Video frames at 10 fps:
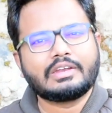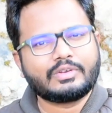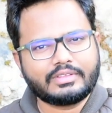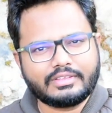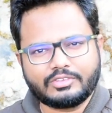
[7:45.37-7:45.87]
to
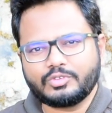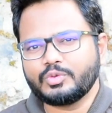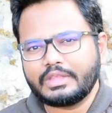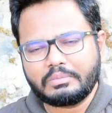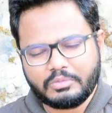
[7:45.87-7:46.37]
this
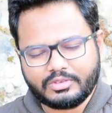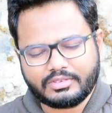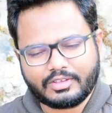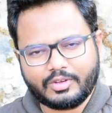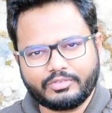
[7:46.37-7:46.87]
soothing
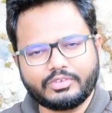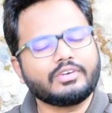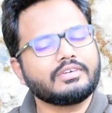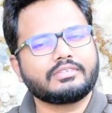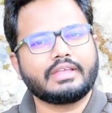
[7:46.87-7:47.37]
music of
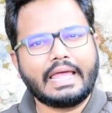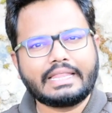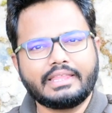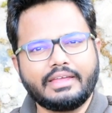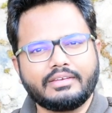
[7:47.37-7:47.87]
yours,
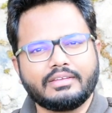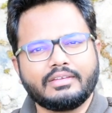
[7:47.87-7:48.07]
and then